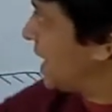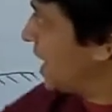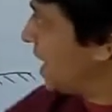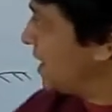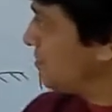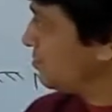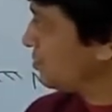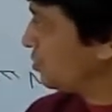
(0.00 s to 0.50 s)

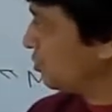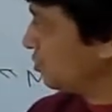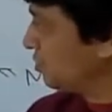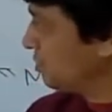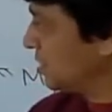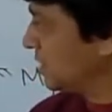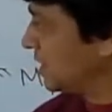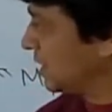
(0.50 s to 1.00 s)

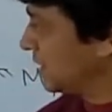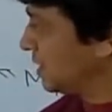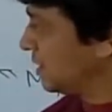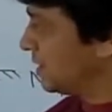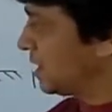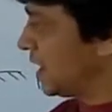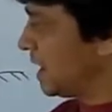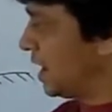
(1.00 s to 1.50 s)
M2,
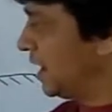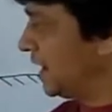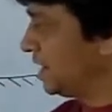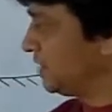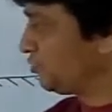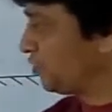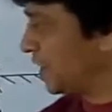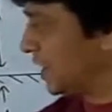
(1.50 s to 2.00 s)

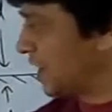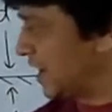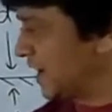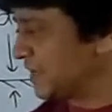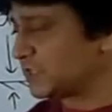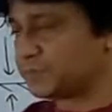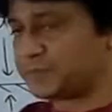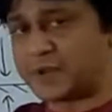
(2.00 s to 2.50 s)
I3
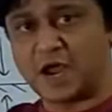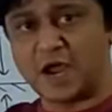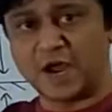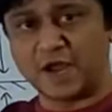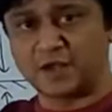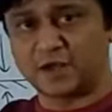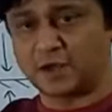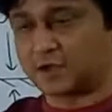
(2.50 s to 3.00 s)
lies
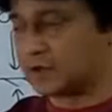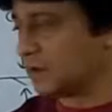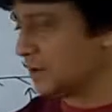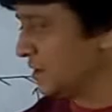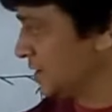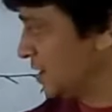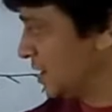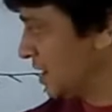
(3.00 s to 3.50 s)
behind it,
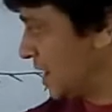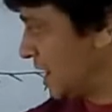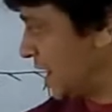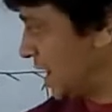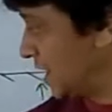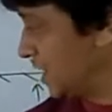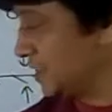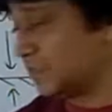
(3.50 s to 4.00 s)

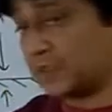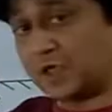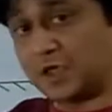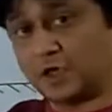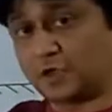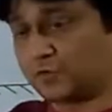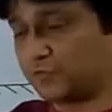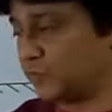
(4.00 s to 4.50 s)
and
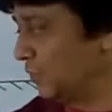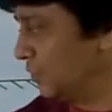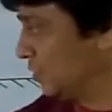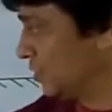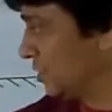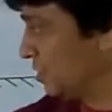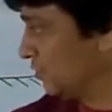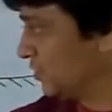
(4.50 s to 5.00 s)

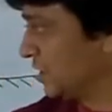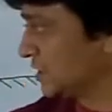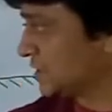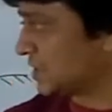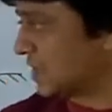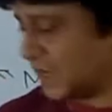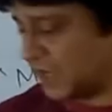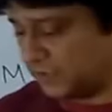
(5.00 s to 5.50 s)
therefore
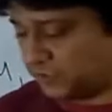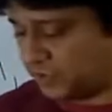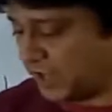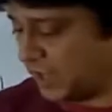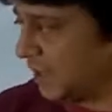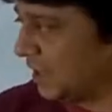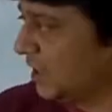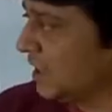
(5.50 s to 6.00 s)
this
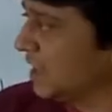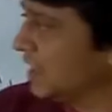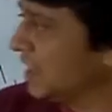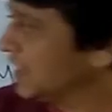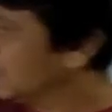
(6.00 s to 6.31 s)
I3